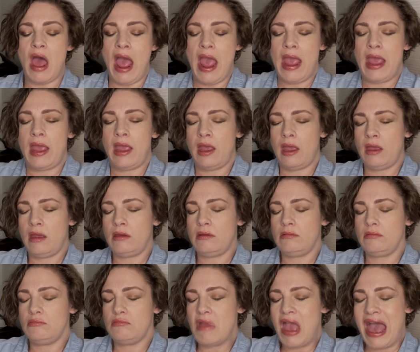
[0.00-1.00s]
I
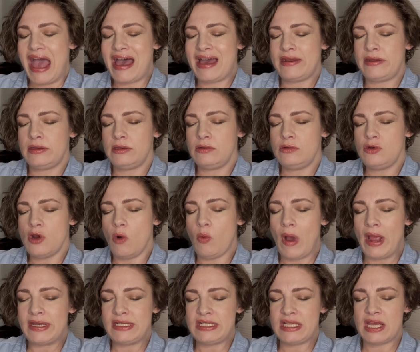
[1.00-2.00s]
had
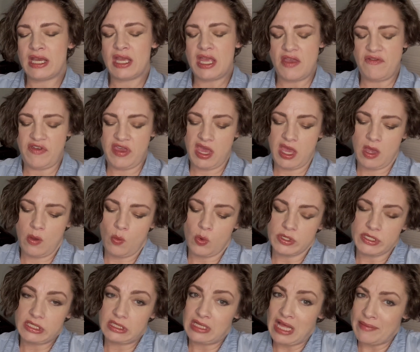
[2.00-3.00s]
no idea if he
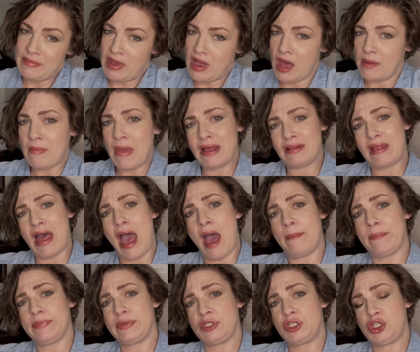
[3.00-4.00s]
was climbing on my
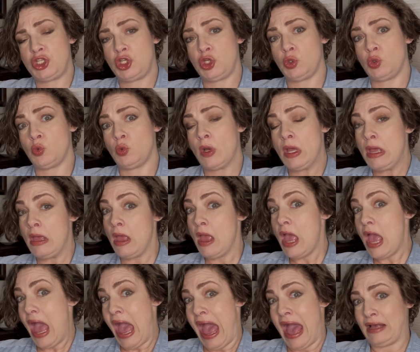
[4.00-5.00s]
lap to
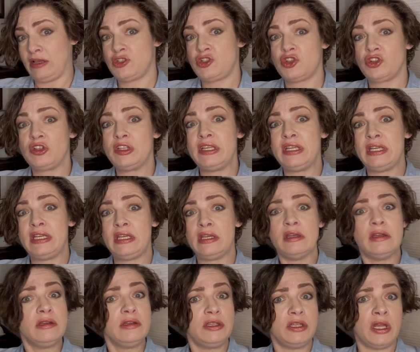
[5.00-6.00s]

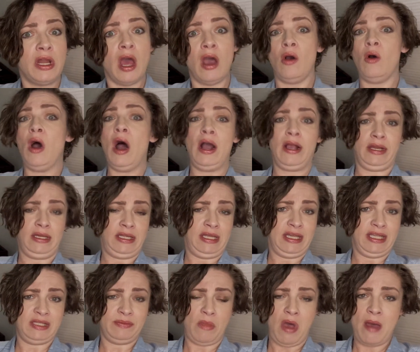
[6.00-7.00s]
actually, hug and
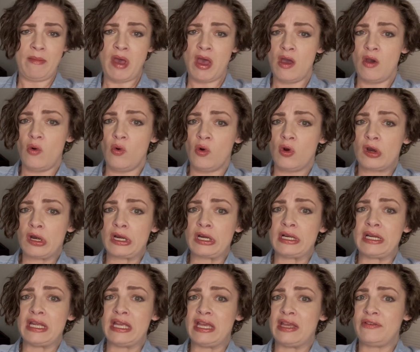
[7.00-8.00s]
kiss mama,
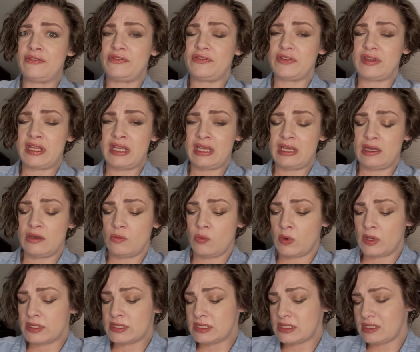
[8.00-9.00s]
or if he
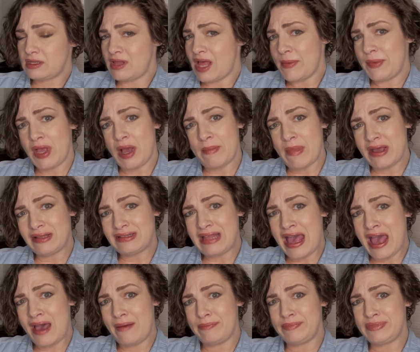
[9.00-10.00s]
was climbing on my
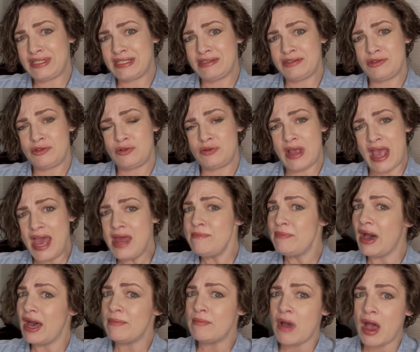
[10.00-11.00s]
lap to
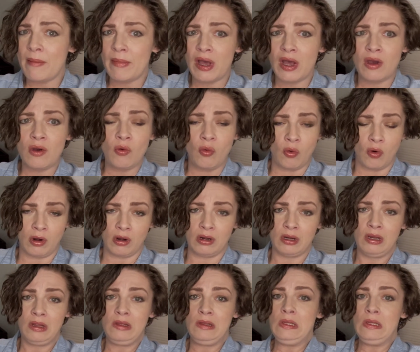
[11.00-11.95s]
headbutt mama or